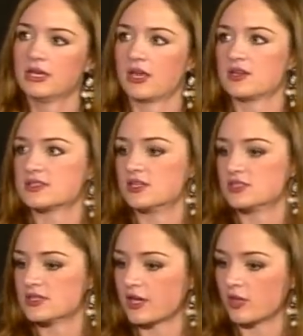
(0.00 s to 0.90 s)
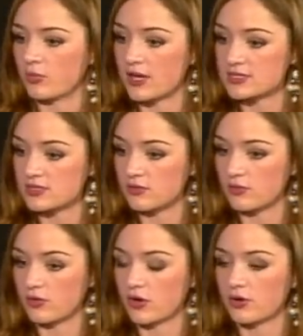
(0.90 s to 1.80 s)
And I just said, she's not going to bless her new
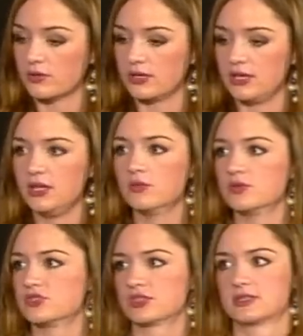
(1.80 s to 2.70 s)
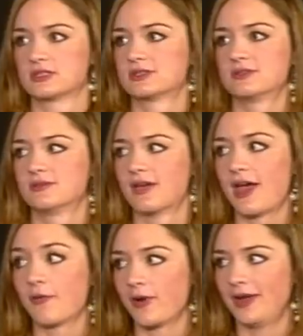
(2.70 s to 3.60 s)
little girl. And he was just
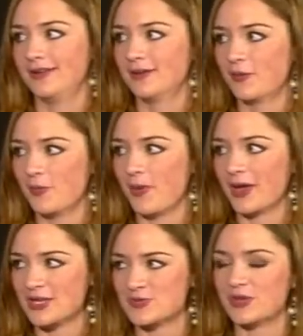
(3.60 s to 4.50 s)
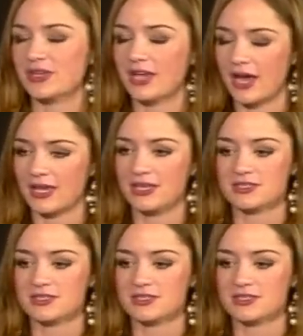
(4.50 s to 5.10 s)
irate. Your my husband? husband yeah, oh.